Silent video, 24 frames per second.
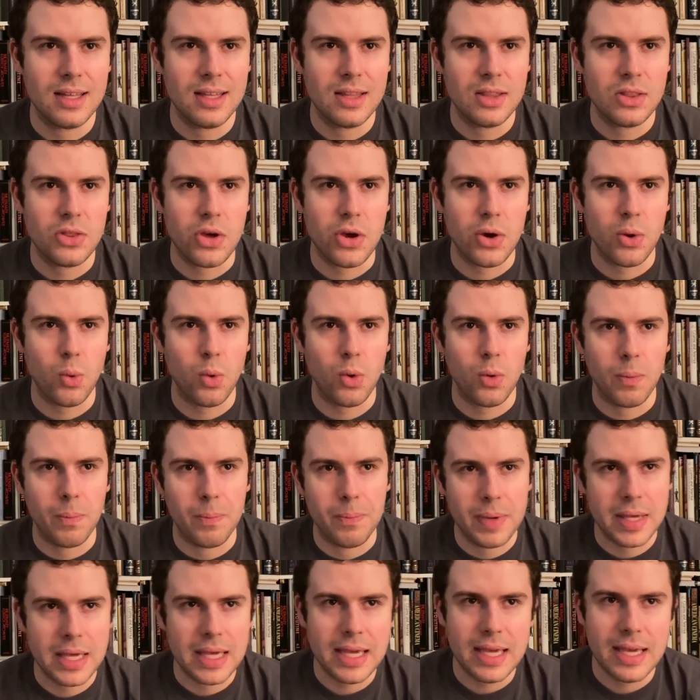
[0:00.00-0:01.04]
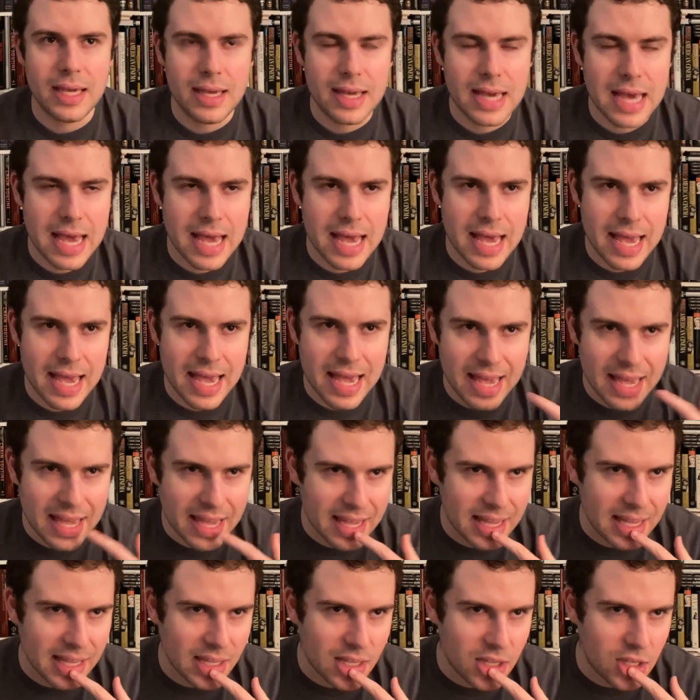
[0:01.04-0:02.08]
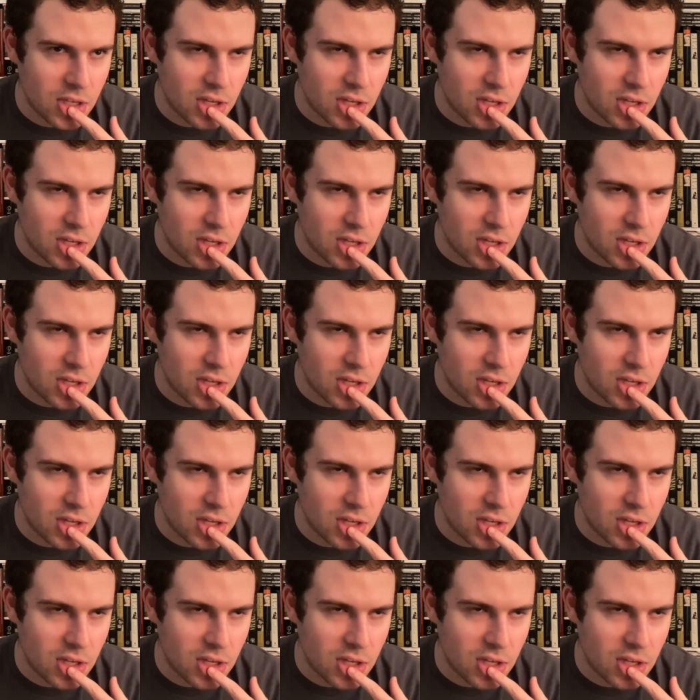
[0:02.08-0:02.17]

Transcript: there will be a,